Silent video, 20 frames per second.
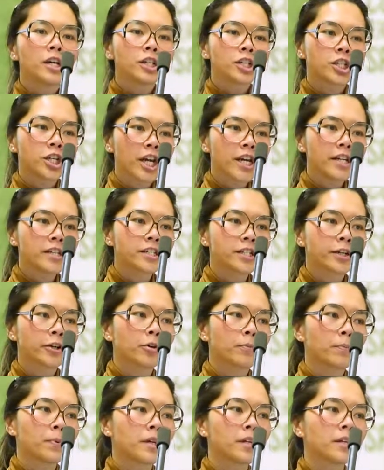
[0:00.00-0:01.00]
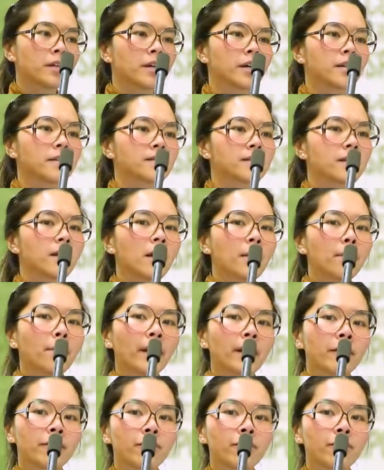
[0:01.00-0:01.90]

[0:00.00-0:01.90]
change their opinions by